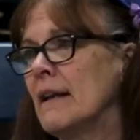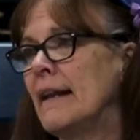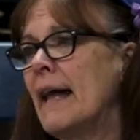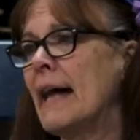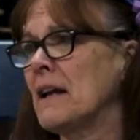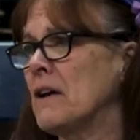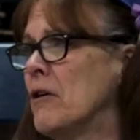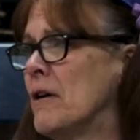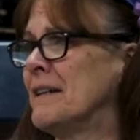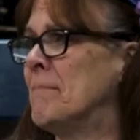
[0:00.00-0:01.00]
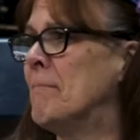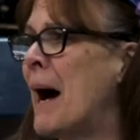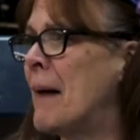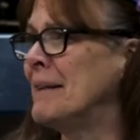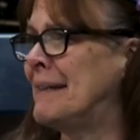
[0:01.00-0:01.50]
Not according to
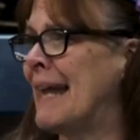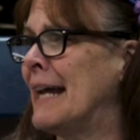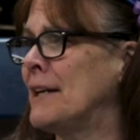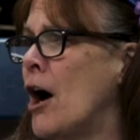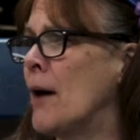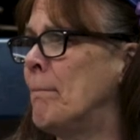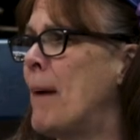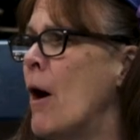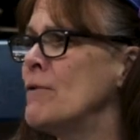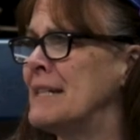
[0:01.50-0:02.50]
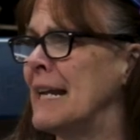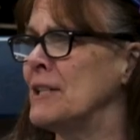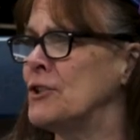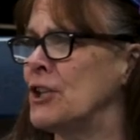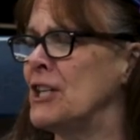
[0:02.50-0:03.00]
Mama, Dad, or
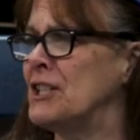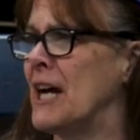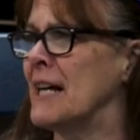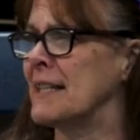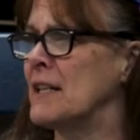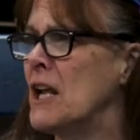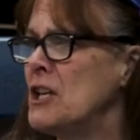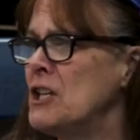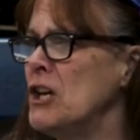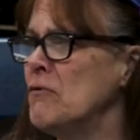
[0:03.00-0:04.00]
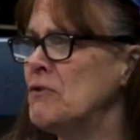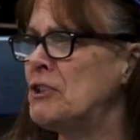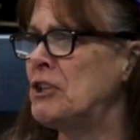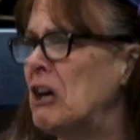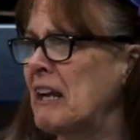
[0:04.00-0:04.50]
Bodine, she doesn't. You
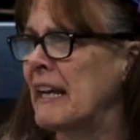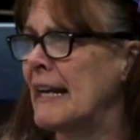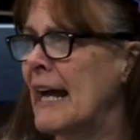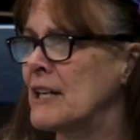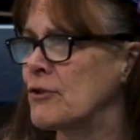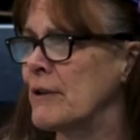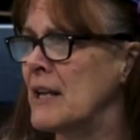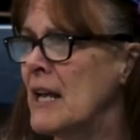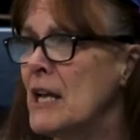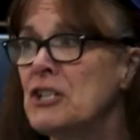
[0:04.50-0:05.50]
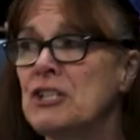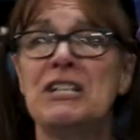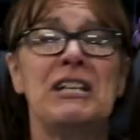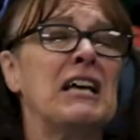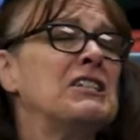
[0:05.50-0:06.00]
took it, I shrieked.
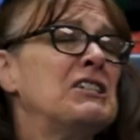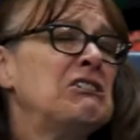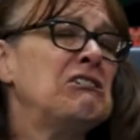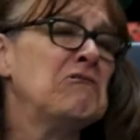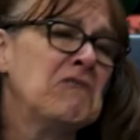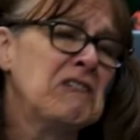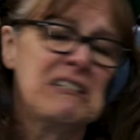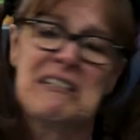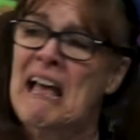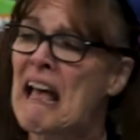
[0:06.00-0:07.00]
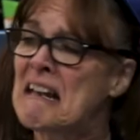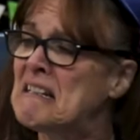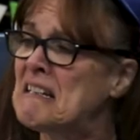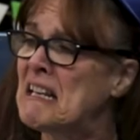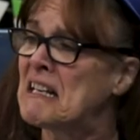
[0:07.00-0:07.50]
She does too, 'cause I
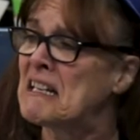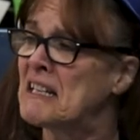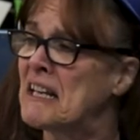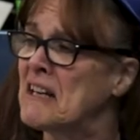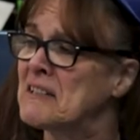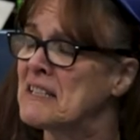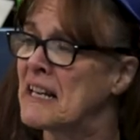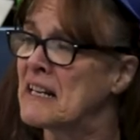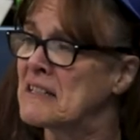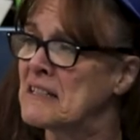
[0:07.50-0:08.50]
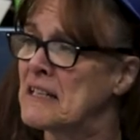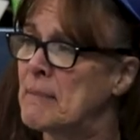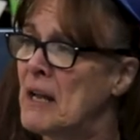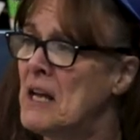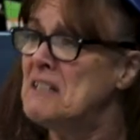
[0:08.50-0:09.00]
didn't, Kelsey Ann
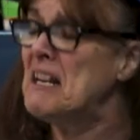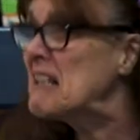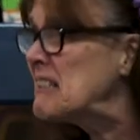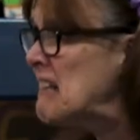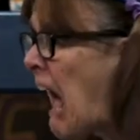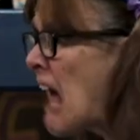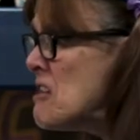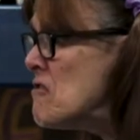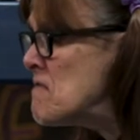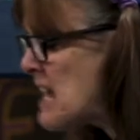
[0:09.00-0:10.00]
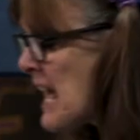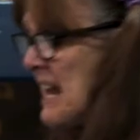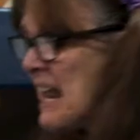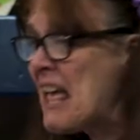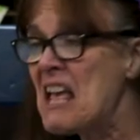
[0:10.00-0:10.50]
snipped. Does not you
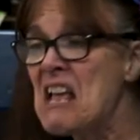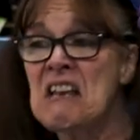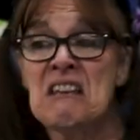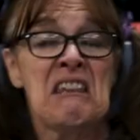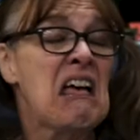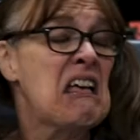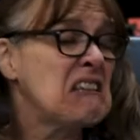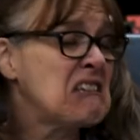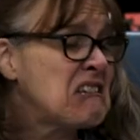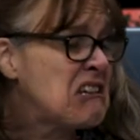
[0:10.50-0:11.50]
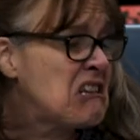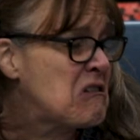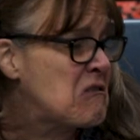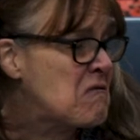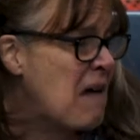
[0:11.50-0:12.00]
did? Does
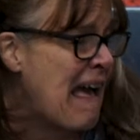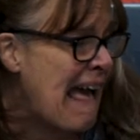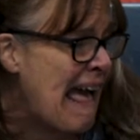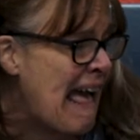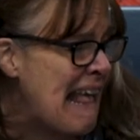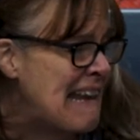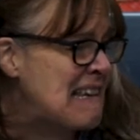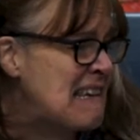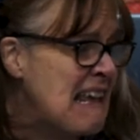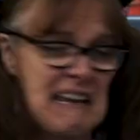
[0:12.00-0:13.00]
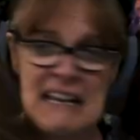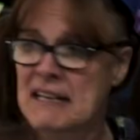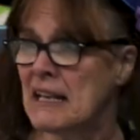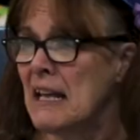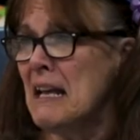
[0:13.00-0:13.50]
too, I didn't.